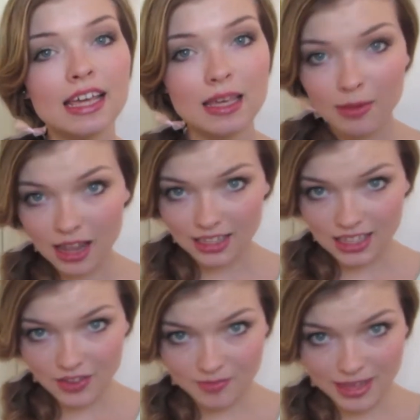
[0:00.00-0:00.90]
keep a lot of
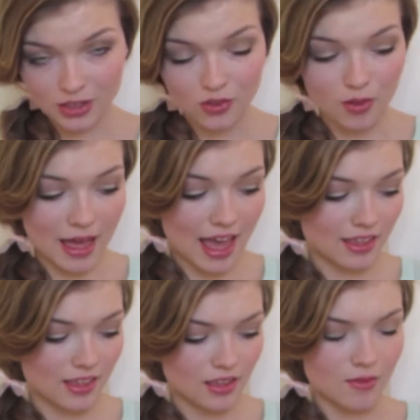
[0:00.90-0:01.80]
stuff in my school
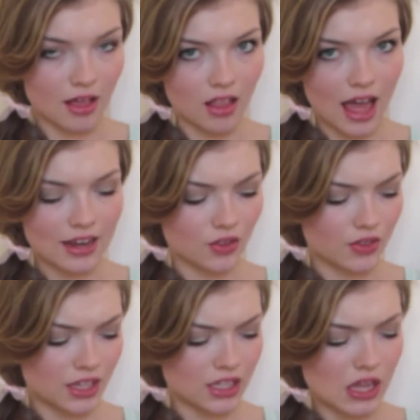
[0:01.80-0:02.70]
bag. Well, I
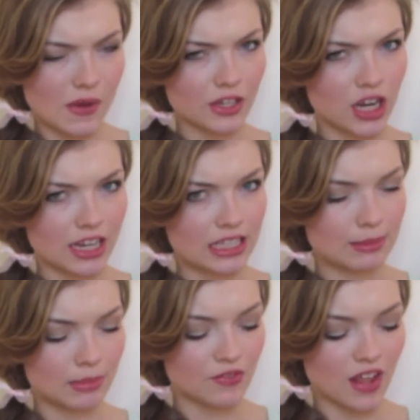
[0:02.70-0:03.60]
don't think so. I try to
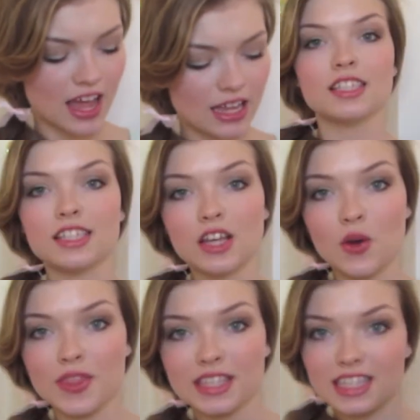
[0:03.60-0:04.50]
simplify it.
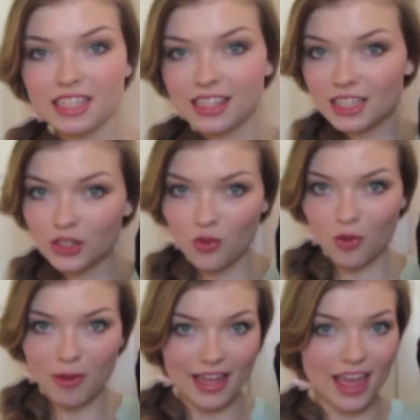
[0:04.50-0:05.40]
So this is the
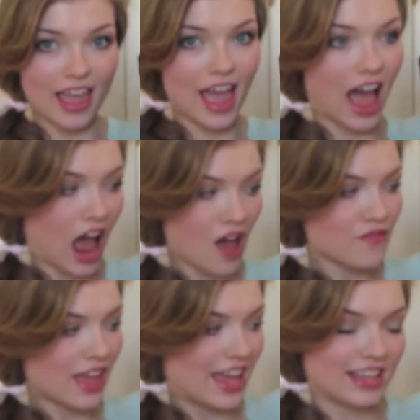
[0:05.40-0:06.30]
school bag I
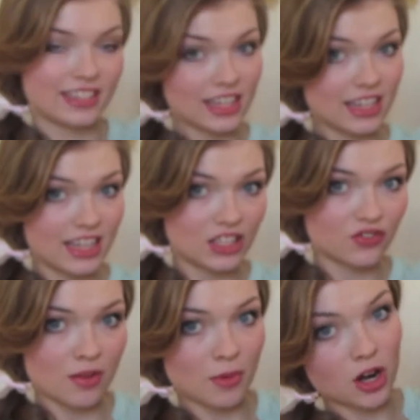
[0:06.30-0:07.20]
have, and it is
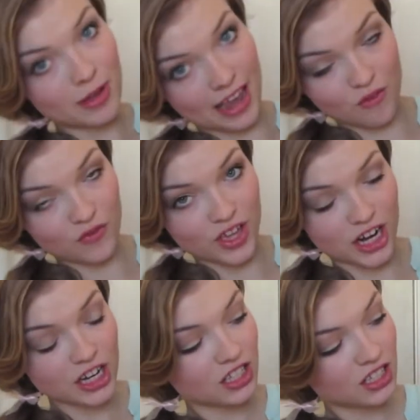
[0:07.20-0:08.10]
from Urban
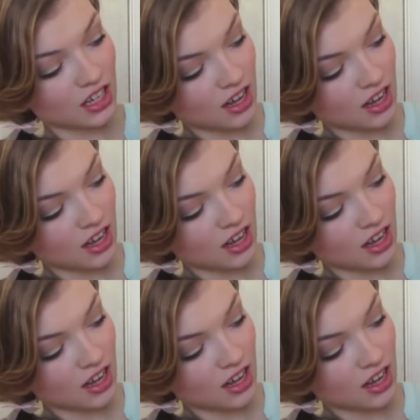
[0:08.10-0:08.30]
Outfitters